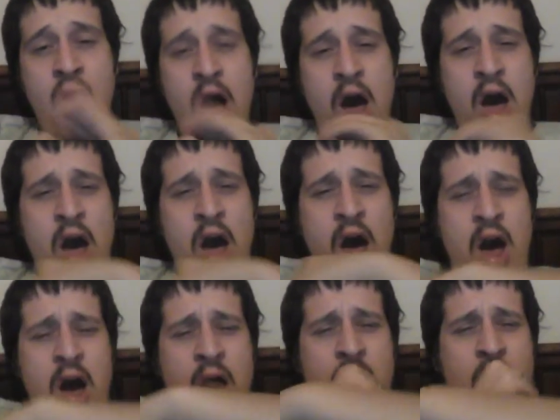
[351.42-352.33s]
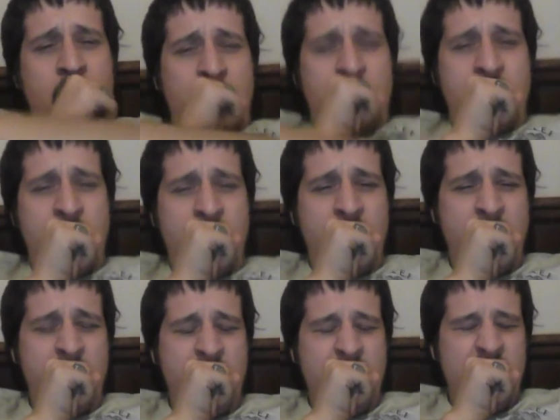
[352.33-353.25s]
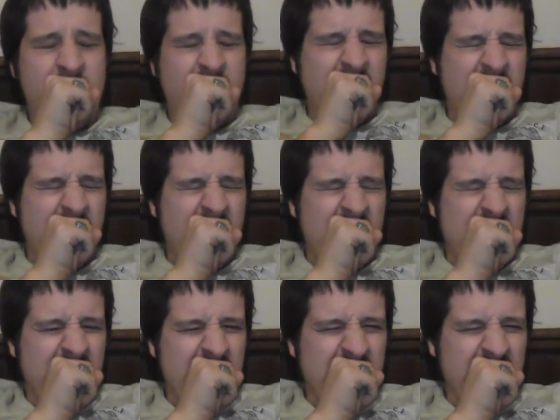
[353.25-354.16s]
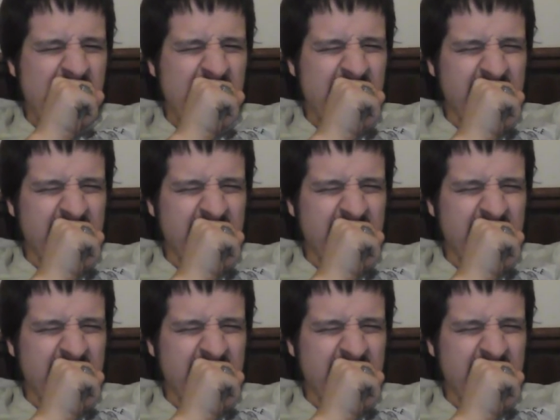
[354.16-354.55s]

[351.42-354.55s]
(no one is talking)